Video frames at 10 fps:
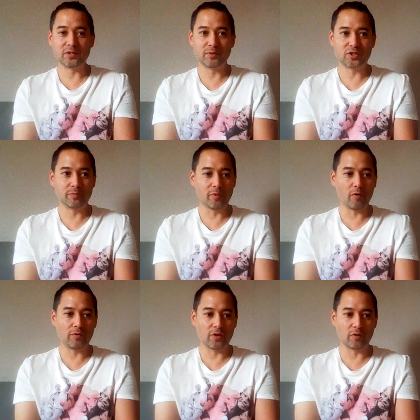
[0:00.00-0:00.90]
which are
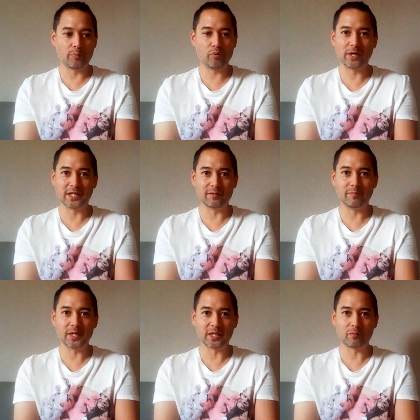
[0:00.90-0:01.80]
both
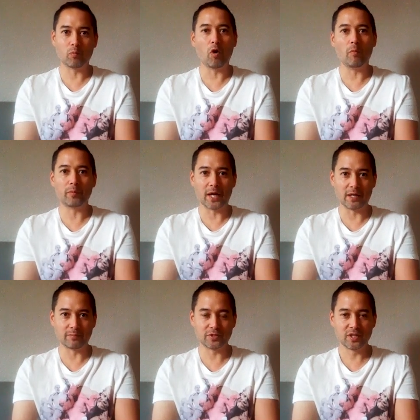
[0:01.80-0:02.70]
pre-Olympic warm-up
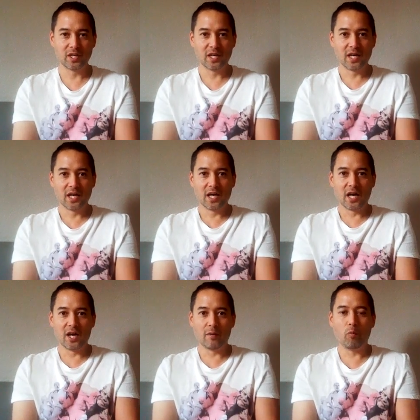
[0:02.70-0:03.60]
games.
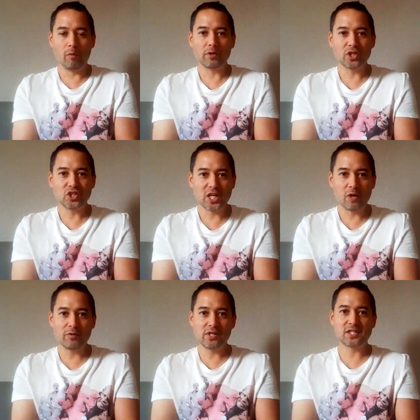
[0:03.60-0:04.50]
What I'm going to
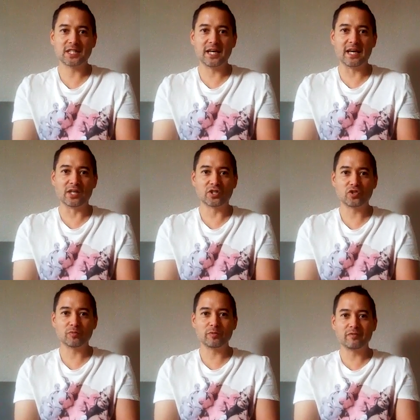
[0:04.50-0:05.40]
share with you today are
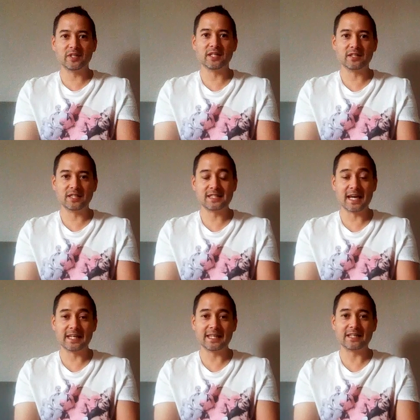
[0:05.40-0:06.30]
some of the
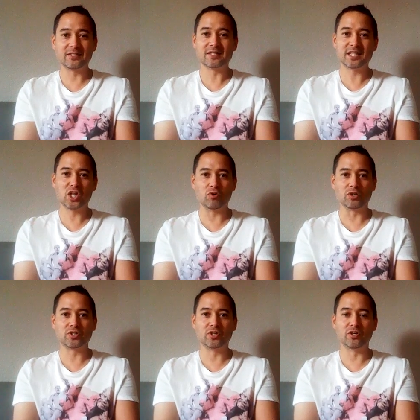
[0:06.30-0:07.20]
techniques and
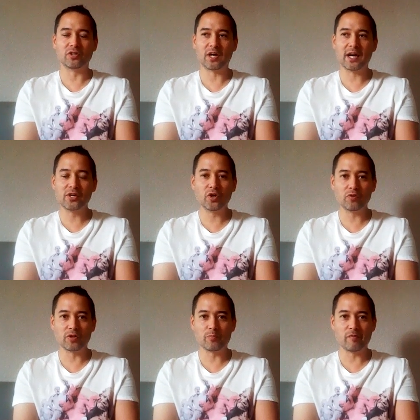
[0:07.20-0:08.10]
secrets that I know
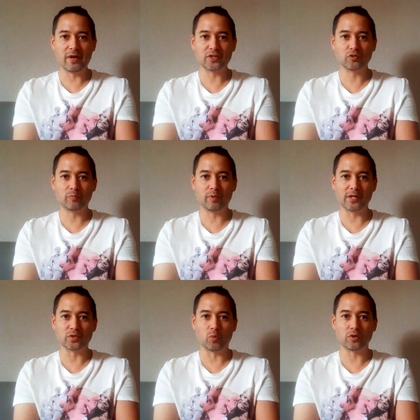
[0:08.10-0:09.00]
that the professional
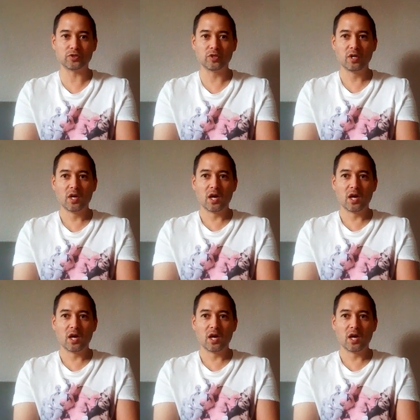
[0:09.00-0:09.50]
players watch.